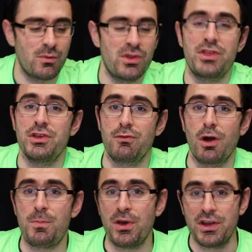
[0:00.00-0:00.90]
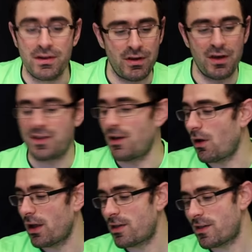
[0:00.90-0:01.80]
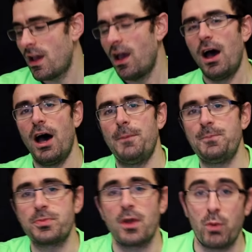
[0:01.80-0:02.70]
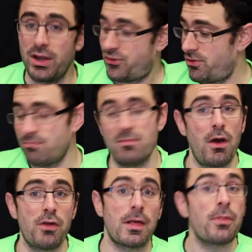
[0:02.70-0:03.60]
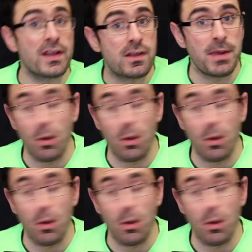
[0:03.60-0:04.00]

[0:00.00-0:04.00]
with Europa Universalis, which something to be